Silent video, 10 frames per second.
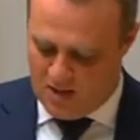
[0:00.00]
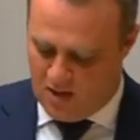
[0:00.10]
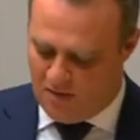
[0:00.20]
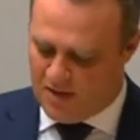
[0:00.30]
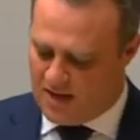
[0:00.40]

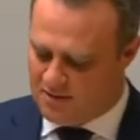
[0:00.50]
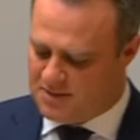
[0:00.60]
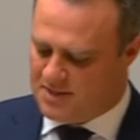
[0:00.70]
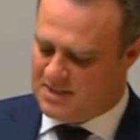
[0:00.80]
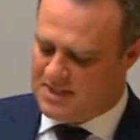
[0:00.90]
Of the
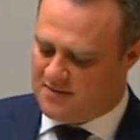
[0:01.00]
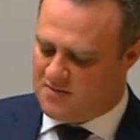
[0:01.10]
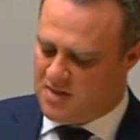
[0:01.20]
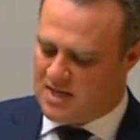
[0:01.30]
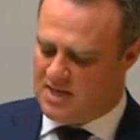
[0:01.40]
$167
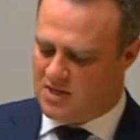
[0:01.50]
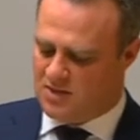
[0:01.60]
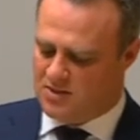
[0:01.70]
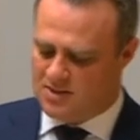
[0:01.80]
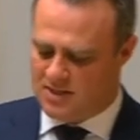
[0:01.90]
million
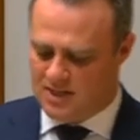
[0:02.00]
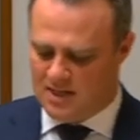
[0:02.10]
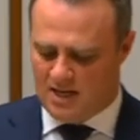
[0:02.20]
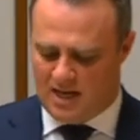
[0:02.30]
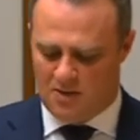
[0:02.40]

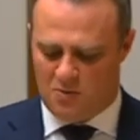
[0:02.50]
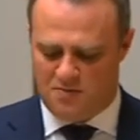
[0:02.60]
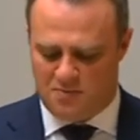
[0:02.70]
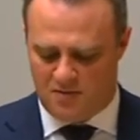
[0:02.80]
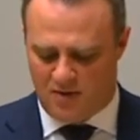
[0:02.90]
that we've
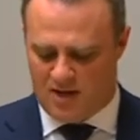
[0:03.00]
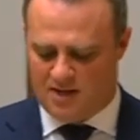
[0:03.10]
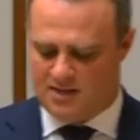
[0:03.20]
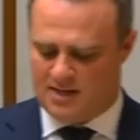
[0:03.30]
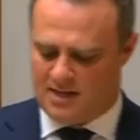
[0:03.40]

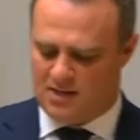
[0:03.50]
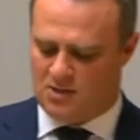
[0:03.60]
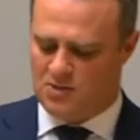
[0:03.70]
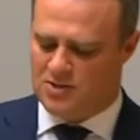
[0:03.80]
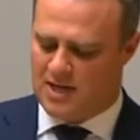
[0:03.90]
provided, it
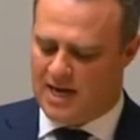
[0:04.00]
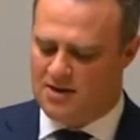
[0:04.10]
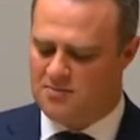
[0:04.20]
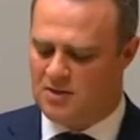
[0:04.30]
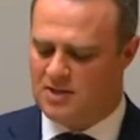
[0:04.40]
includes
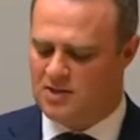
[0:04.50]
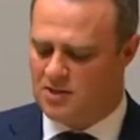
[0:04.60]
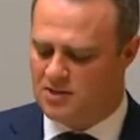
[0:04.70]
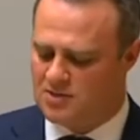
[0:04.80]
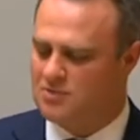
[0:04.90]
$100
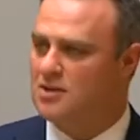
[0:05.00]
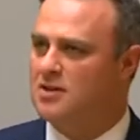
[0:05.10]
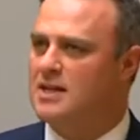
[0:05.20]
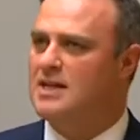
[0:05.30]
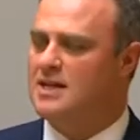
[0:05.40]
million through the
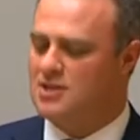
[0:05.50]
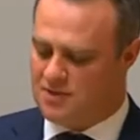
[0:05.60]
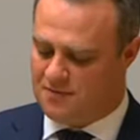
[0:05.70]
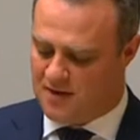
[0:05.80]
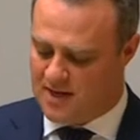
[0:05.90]
Clean Energy
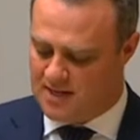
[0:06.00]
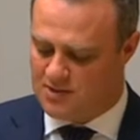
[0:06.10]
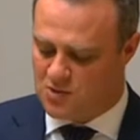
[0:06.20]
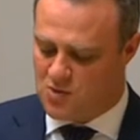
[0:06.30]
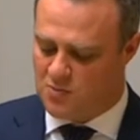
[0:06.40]
Finance
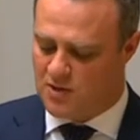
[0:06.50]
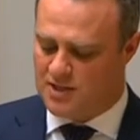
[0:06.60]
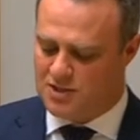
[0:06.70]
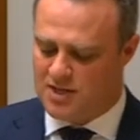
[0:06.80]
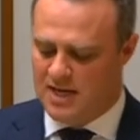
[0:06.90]

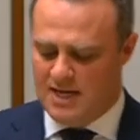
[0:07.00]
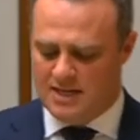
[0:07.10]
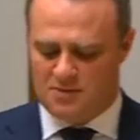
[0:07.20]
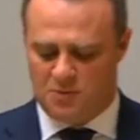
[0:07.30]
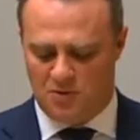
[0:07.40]
Corporation to
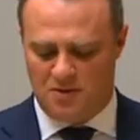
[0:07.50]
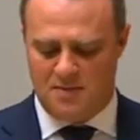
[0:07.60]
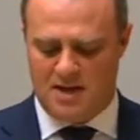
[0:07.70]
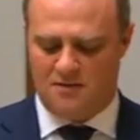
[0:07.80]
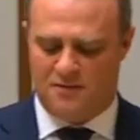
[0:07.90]
support the
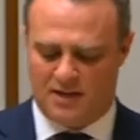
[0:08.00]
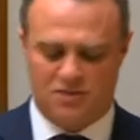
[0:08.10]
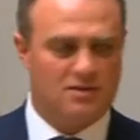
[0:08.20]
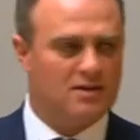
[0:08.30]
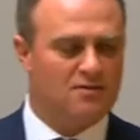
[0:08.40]

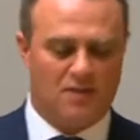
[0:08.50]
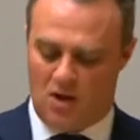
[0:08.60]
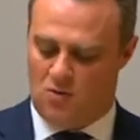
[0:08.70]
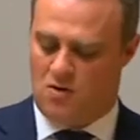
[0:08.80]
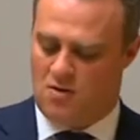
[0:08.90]
manufacturing of
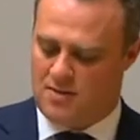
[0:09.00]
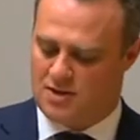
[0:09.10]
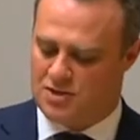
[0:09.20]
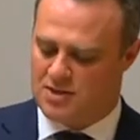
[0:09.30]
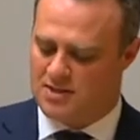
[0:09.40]
lower
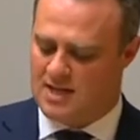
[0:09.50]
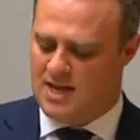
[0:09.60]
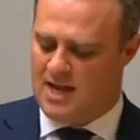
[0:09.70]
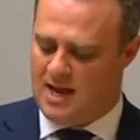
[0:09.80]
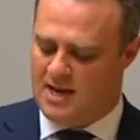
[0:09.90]
emissions,
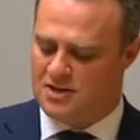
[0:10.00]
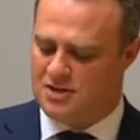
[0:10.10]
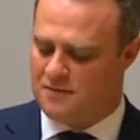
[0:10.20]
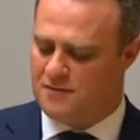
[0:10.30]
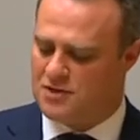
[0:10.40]

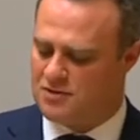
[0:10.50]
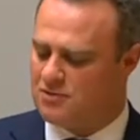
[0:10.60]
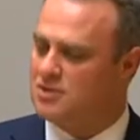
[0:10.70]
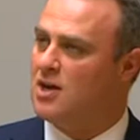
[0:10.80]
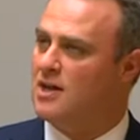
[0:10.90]
energy-efficient
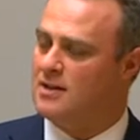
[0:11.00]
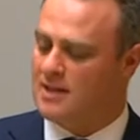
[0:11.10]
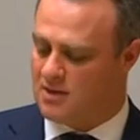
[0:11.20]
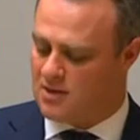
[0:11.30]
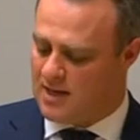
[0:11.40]

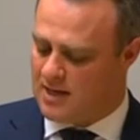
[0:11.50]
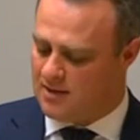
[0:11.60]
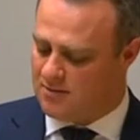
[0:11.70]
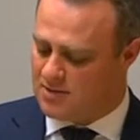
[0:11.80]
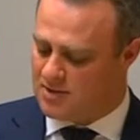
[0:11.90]

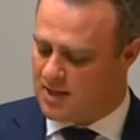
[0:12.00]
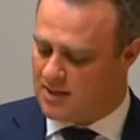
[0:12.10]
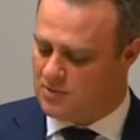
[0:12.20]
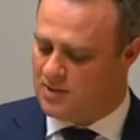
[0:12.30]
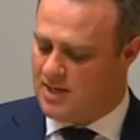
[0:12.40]

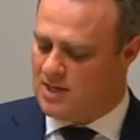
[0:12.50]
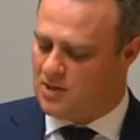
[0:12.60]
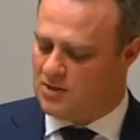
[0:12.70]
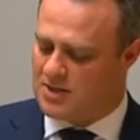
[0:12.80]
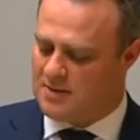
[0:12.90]
recycled
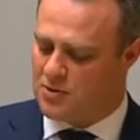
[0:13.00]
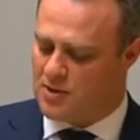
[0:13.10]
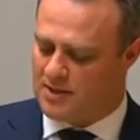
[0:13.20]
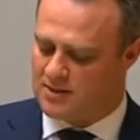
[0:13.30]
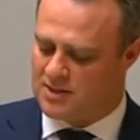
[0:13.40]
content
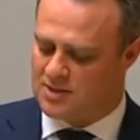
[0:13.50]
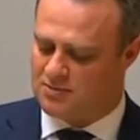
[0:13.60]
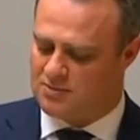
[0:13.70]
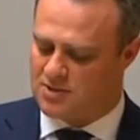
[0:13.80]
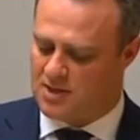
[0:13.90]
products, such as
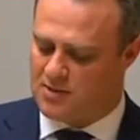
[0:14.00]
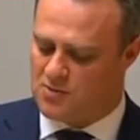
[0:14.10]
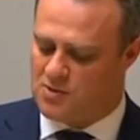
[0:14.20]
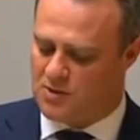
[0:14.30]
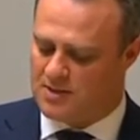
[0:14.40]
recycled
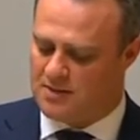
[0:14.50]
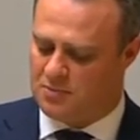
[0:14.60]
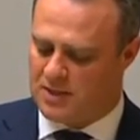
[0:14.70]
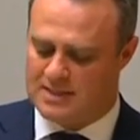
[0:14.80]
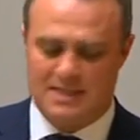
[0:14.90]
content
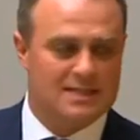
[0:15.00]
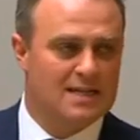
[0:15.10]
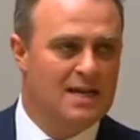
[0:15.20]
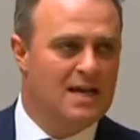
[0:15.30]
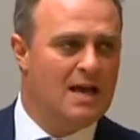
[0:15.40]
plastics
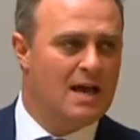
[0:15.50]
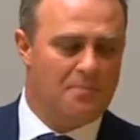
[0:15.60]
and